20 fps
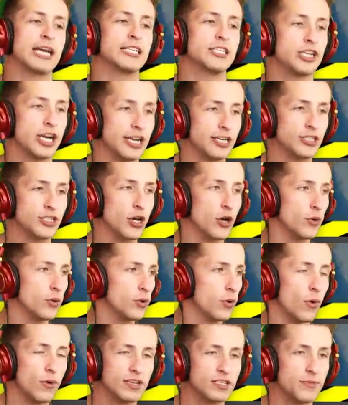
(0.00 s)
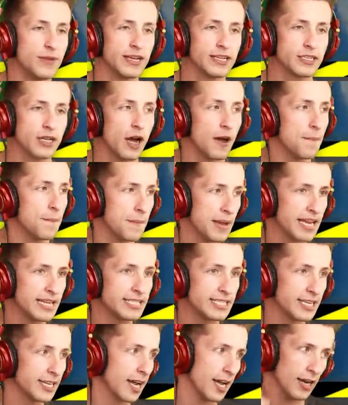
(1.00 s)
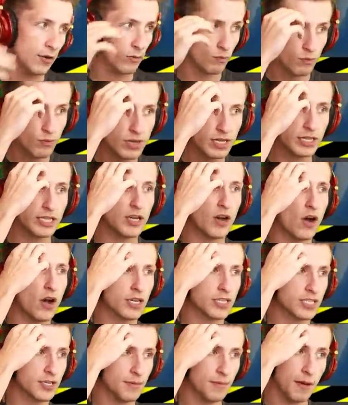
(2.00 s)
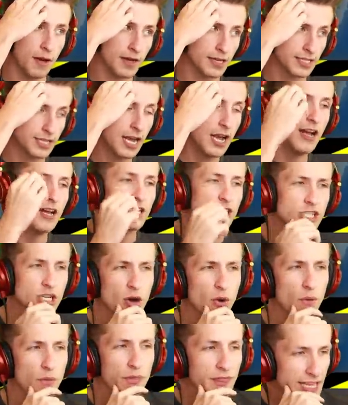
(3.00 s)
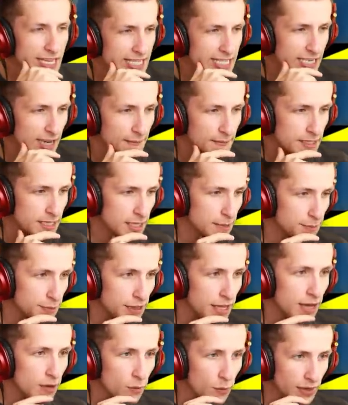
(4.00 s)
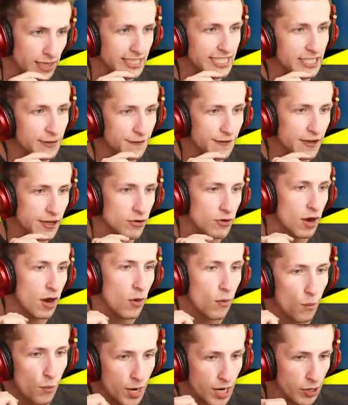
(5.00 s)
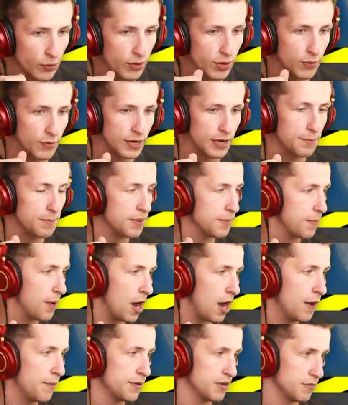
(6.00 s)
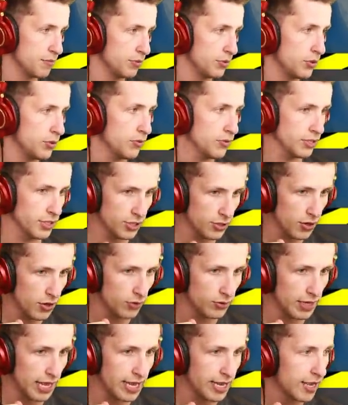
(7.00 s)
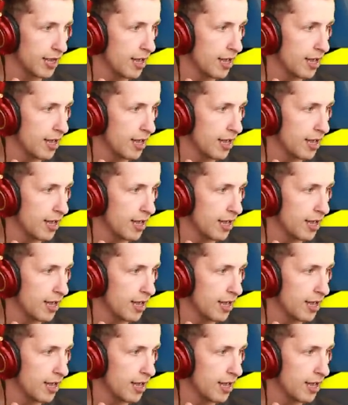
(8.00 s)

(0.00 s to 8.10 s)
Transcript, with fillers: Jane Doe who always makes amazing and really awesome mods. So this comes to the play. We need to figure out where we want to be popping balloons, you know, like